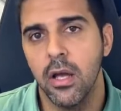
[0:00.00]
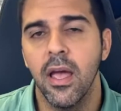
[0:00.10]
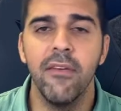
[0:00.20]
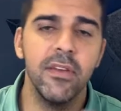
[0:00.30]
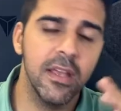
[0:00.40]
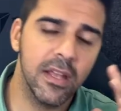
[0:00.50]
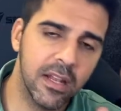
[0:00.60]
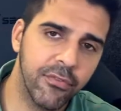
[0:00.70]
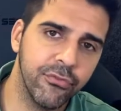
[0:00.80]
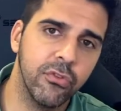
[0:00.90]
having
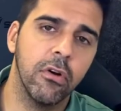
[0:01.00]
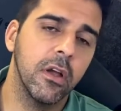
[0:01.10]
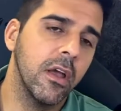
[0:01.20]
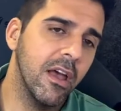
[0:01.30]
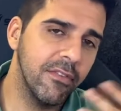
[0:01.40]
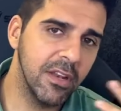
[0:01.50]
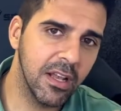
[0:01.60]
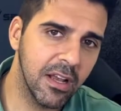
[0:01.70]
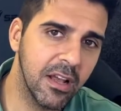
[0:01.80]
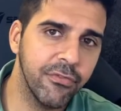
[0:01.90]
enough stock, having
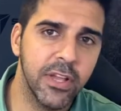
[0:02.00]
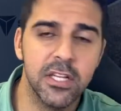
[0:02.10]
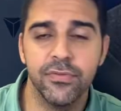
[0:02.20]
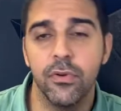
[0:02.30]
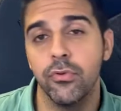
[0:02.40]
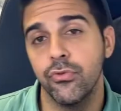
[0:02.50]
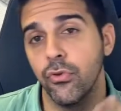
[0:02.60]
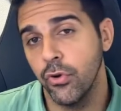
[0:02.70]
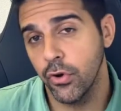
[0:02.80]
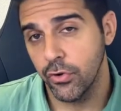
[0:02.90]
enough cash flow
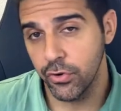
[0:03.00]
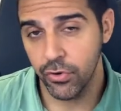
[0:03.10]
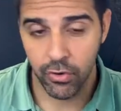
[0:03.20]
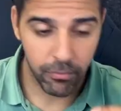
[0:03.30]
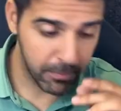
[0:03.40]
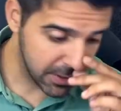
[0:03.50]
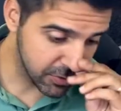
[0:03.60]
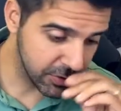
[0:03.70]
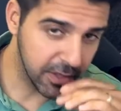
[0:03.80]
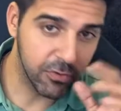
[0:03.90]
to, you know, make
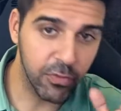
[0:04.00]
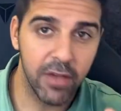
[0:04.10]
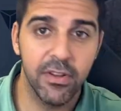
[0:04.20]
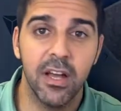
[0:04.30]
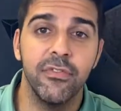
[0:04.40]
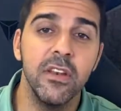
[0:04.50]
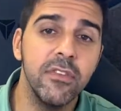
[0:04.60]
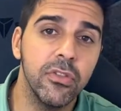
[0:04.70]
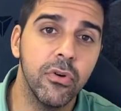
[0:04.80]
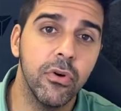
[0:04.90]
sure that we have enough
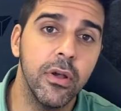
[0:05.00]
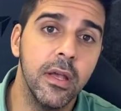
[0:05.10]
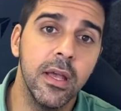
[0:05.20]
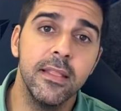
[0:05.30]
inventory,